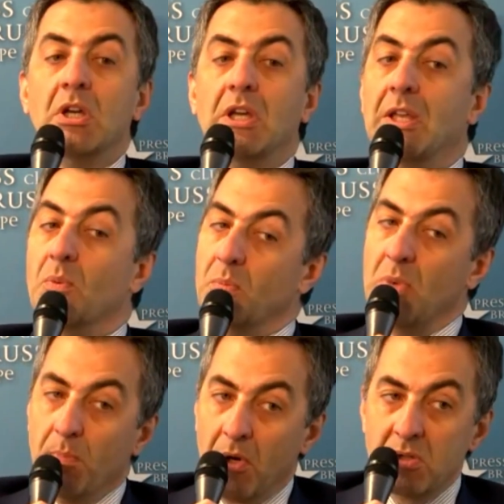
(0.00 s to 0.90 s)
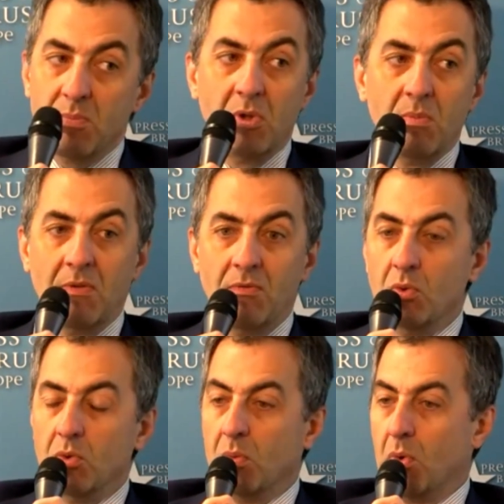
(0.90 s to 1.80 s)
it will be impossible, in my view,
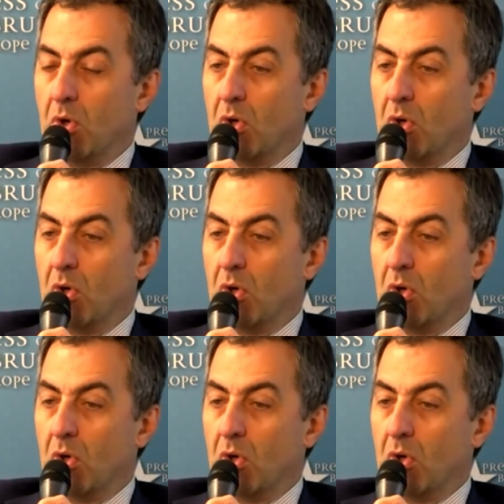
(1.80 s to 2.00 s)
to work